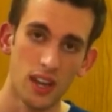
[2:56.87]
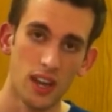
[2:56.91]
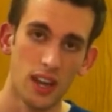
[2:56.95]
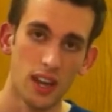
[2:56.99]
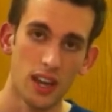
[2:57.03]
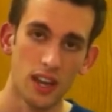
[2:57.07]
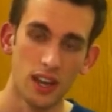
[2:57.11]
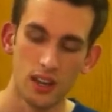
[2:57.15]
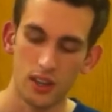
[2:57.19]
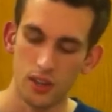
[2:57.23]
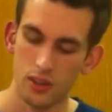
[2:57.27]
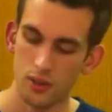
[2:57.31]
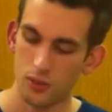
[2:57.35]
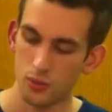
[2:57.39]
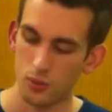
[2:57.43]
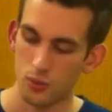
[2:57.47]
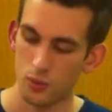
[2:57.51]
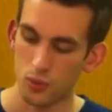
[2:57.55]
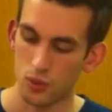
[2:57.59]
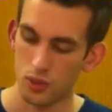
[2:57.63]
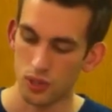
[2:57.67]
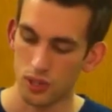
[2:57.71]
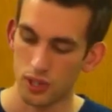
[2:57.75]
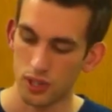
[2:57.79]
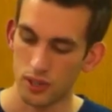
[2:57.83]

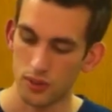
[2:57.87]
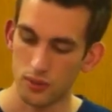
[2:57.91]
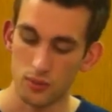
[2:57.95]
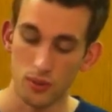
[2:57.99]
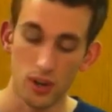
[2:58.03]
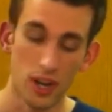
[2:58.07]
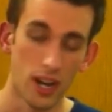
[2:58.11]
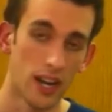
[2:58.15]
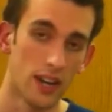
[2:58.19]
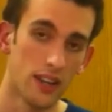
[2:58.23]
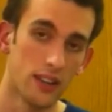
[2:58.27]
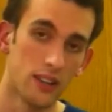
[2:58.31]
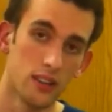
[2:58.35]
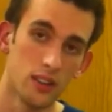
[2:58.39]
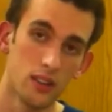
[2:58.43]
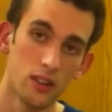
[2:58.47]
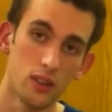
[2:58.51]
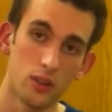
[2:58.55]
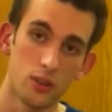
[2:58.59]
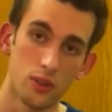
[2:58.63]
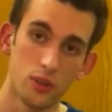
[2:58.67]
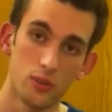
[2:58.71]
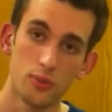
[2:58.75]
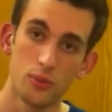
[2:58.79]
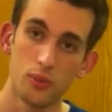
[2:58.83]
and would ride the
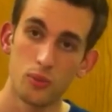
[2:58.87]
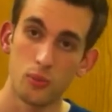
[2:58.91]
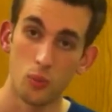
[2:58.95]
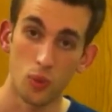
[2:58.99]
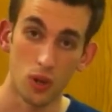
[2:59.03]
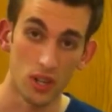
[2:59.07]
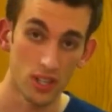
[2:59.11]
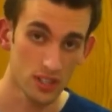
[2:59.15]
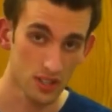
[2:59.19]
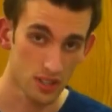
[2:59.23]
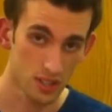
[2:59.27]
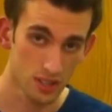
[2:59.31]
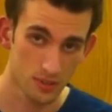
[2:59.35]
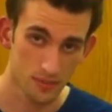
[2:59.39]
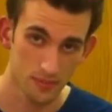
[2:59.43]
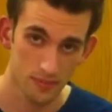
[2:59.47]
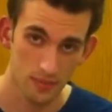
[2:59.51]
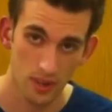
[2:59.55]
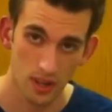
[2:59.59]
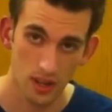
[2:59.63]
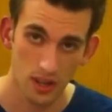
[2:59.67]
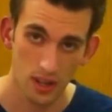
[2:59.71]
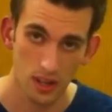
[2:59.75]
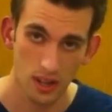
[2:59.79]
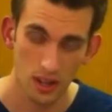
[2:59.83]
loop once,
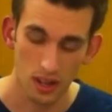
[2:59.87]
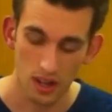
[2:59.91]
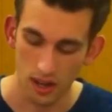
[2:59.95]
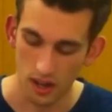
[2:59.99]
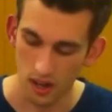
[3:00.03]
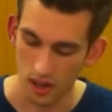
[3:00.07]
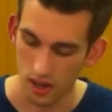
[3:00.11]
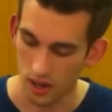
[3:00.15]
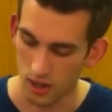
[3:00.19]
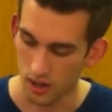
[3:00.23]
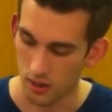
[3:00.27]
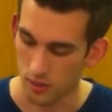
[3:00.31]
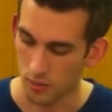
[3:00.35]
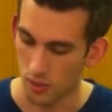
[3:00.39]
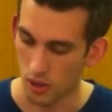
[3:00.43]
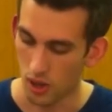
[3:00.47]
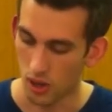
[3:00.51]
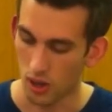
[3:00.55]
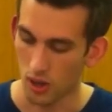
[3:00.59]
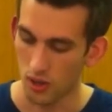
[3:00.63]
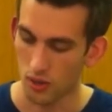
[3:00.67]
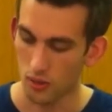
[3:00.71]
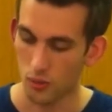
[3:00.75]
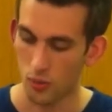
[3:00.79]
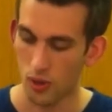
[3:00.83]

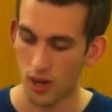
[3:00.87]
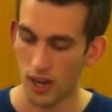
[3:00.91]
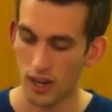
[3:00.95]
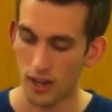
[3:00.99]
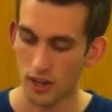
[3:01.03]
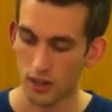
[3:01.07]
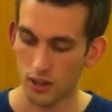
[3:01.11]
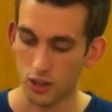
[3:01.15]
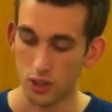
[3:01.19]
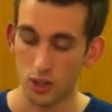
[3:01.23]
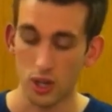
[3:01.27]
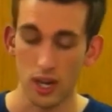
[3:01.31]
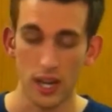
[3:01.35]
all the while